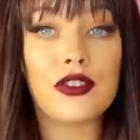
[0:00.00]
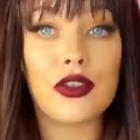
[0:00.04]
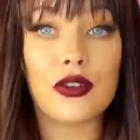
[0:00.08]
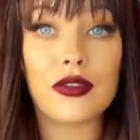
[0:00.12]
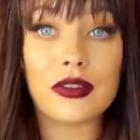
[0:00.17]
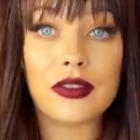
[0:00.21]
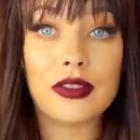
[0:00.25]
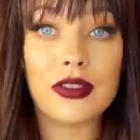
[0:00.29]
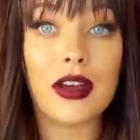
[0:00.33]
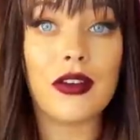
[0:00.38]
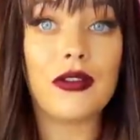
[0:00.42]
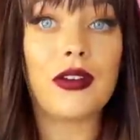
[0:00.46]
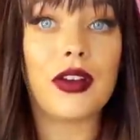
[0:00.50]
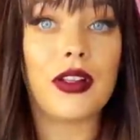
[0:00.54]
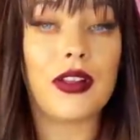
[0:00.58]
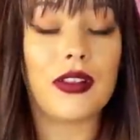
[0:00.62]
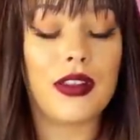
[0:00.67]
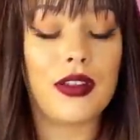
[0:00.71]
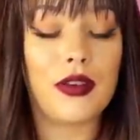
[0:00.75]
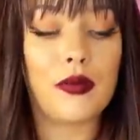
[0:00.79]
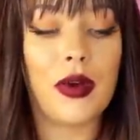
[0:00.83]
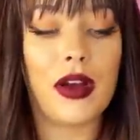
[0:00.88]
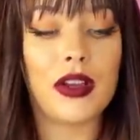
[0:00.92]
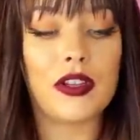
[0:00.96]
So
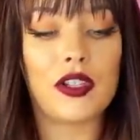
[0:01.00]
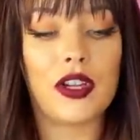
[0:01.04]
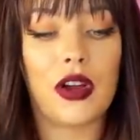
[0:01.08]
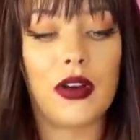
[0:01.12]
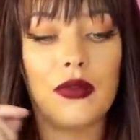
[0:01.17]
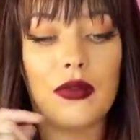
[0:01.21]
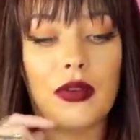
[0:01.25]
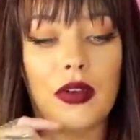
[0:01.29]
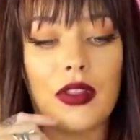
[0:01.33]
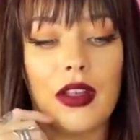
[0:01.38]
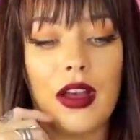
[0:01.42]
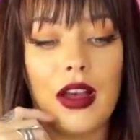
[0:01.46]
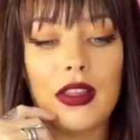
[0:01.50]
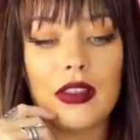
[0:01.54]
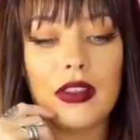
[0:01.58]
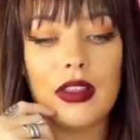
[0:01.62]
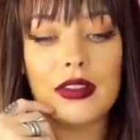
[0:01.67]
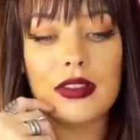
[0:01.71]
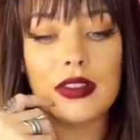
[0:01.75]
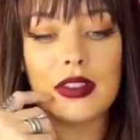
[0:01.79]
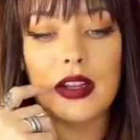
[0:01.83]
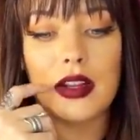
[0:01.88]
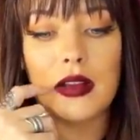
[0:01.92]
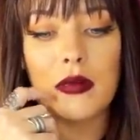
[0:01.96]
definitely watch out for that.
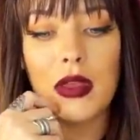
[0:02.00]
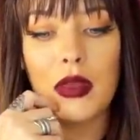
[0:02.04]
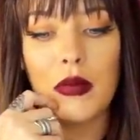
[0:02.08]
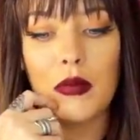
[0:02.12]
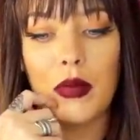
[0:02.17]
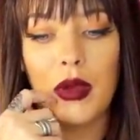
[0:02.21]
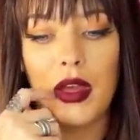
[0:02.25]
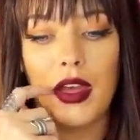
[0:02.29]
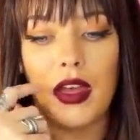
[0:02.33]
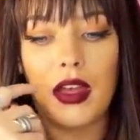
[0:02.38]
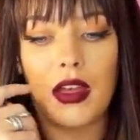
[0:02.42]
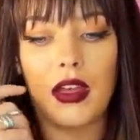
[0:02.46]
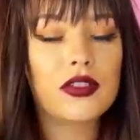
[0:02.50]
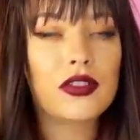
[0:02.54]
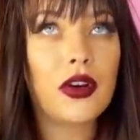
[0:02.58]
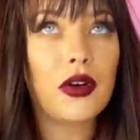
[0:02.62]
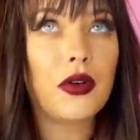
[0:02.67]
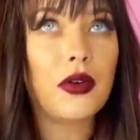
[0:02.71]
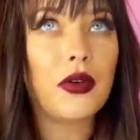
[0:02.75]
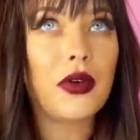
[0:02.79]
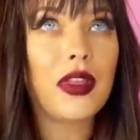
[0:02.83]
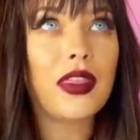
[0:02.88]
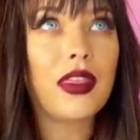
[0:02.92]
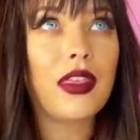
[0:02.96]
That's going to be big.
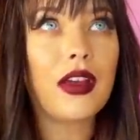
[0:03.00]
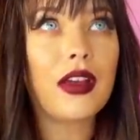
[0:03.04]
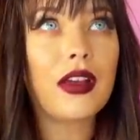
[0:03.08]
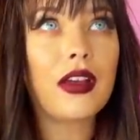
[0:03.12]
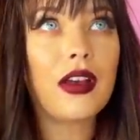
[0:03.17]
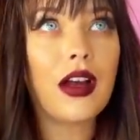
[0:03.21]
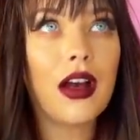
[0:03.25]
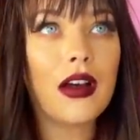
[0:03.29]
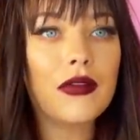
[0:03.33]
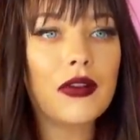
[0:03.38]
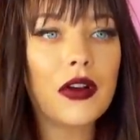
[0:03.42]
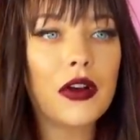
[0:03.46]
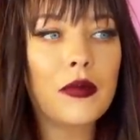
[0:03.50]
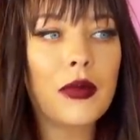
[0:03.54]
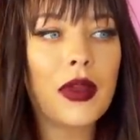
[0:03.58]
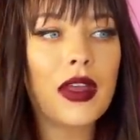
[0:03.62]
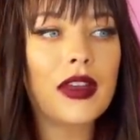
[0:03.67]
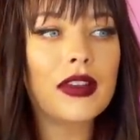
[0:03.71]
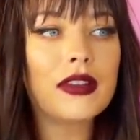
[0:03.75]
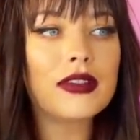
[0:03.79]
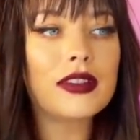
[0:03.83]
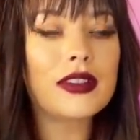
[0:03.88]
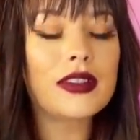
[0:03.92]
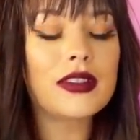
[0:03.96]
So the
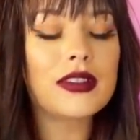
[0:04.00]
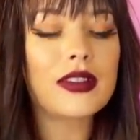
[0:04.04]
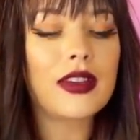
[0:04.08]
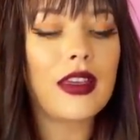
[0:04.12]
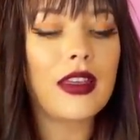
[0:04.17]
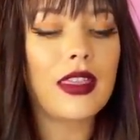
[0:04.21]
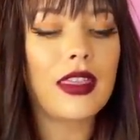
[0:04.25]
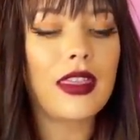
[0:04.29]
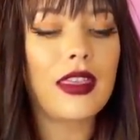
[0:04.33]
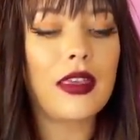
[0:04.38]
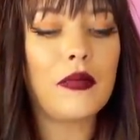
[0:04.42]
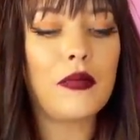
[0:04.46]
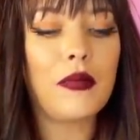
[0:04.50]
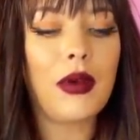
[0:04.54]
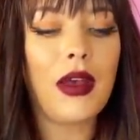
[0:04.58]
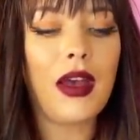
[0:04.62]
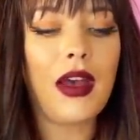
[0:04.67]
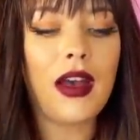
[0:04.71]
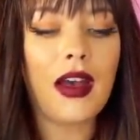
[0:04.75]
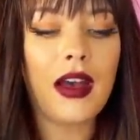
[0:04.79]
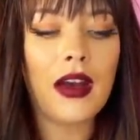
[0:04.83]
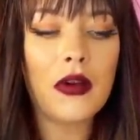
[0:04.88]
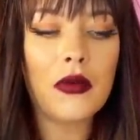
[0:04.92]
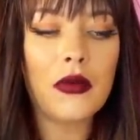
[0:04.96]
governments, the
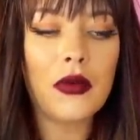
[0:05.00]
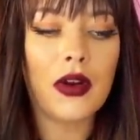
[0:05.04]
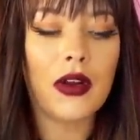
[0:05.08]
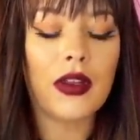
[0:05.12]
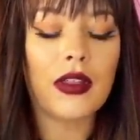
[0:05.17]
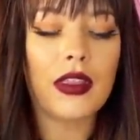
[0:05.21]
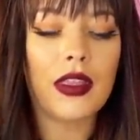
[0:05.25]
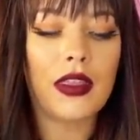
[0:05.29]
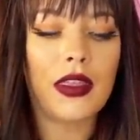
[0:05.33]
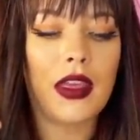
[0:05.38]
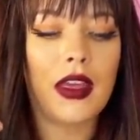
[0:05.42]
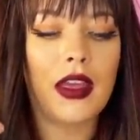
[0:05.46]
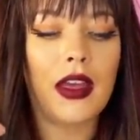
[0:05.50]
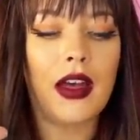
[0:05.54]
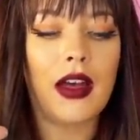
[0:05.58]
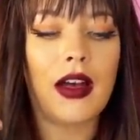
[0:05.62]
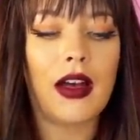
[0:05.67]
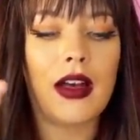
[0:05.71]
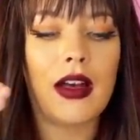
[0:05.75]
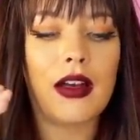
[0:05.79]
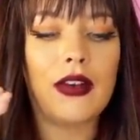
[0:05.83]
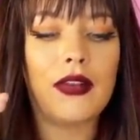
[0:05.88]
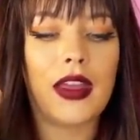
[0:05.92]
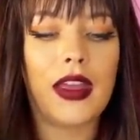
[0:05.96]
power that they
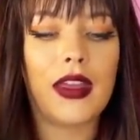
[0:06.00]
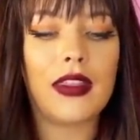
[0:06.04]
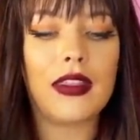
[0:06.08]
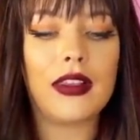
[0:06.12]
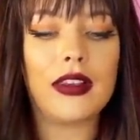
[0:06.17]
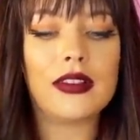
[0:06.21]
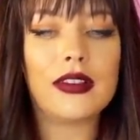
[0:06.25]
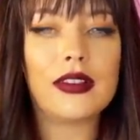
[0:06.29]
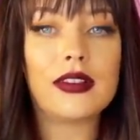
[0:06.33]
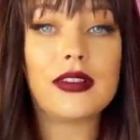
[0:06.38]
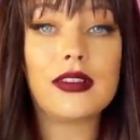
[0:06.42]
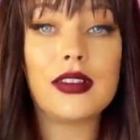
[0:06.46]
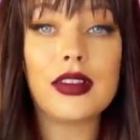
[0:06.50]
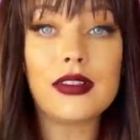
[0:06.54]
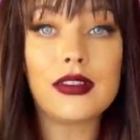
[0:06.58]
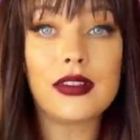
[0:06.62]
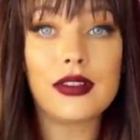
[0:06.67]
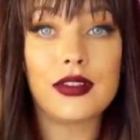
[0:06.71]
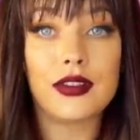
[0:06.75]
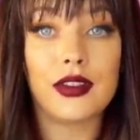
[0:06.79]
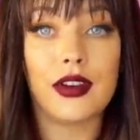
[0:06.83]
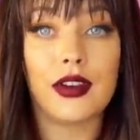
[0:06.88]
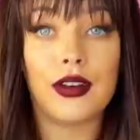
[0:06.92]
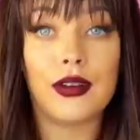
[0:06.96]
have, and these
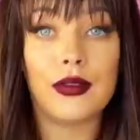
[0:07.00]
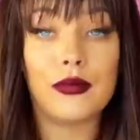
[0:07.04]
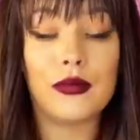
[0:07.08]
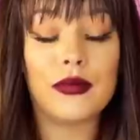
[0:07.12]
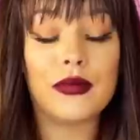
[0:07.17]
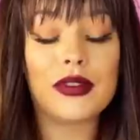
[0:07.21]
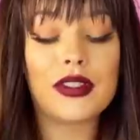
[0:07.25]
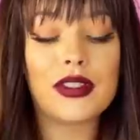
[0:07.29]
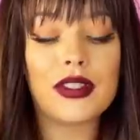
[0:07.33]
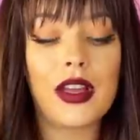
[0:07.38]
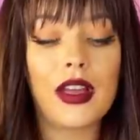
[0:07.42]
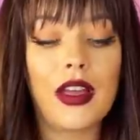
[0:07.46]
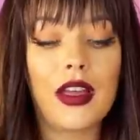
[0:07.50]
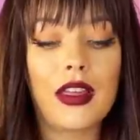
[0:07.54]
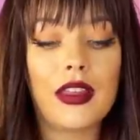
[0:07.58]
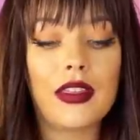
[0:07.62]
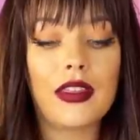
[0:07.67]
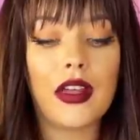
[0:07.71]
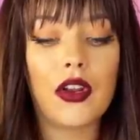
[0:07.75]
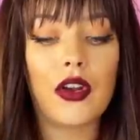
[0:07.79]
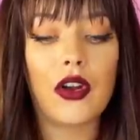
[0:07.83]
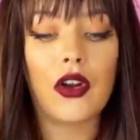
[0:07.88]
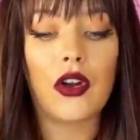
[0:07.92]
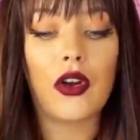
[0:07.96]
systems
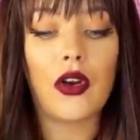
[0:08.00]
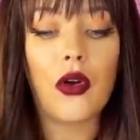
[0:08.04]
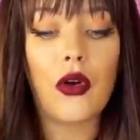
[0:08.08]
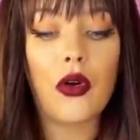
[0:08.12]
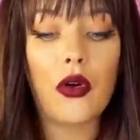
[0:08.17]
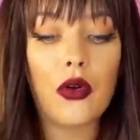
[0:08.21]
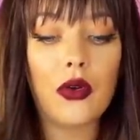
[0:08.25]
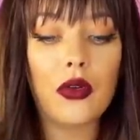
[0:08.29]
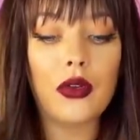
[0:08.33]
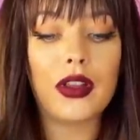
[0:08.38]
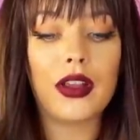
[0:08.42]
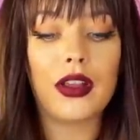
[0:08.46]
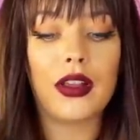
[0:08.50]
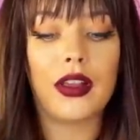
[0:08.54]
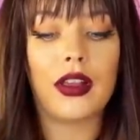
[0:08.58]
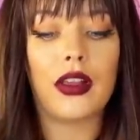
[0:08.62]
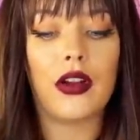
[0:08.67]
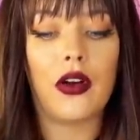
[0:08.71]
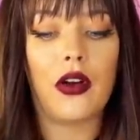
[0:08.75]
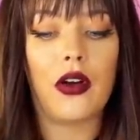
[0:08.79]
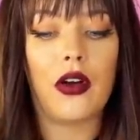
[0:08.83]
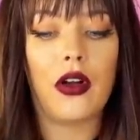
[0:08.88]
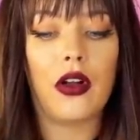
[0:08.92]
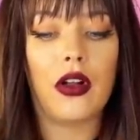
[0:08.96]
that are holding it
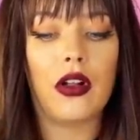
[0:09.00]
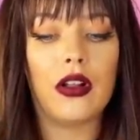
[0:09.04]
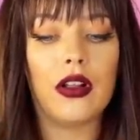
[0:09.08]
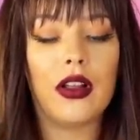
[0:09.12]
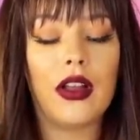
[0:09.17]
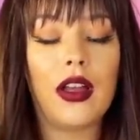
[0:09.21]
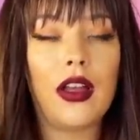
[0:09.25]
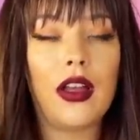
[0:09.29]
all